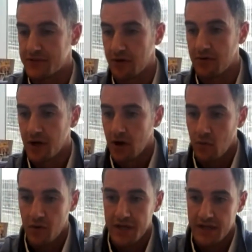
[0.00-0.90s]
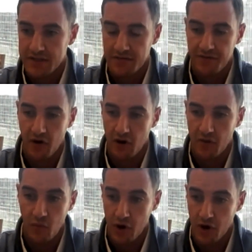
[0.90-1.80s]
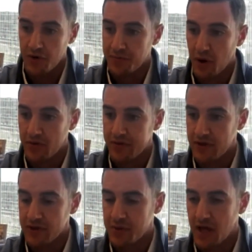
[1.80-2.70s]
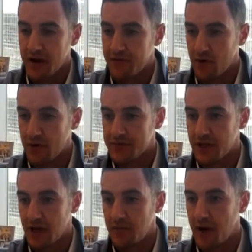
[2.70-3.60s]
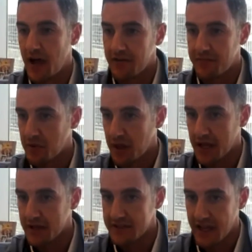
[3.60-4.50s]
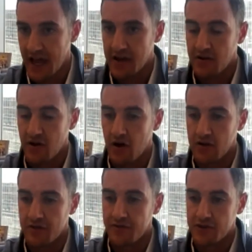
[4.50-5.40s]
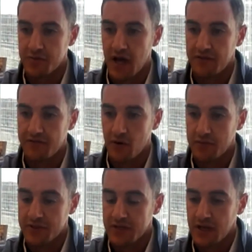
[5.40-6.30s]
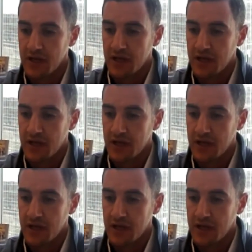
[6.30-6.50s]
So we as a firm work with both of those platforms, have plans at all of those platforms